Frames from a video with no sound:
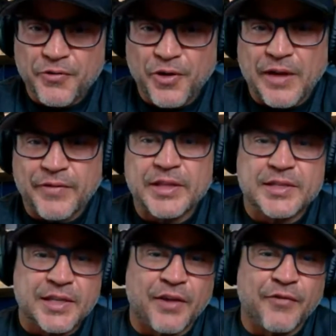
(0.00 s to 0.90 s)
for having
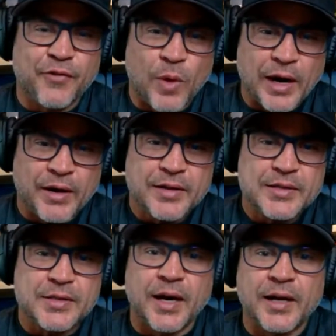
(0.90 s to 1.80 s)
the
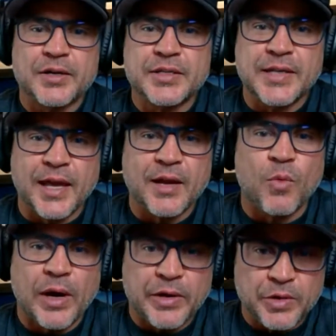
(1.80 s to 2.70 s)
self-awareness to
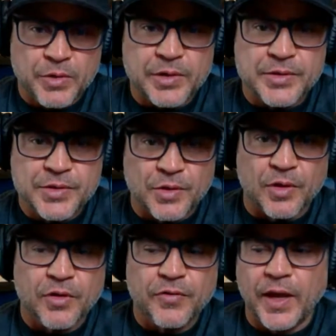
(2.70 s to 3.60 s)
understand where you could
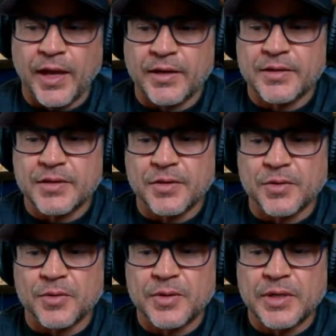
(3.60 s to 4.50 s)
serve and
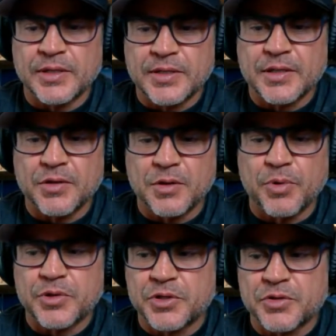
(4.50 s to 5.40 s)
to continue to
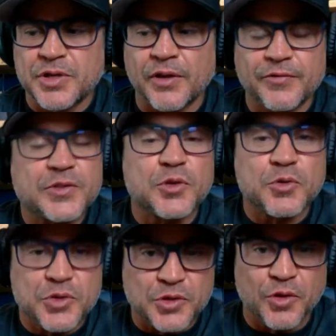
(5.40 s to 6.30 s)
push yourself
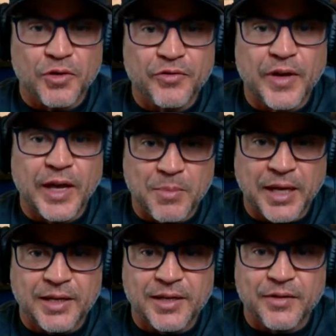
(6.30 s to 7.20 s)
to serve and
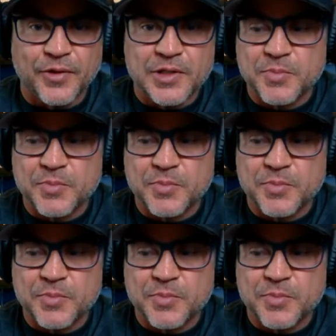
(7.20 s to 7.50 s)
make a difference,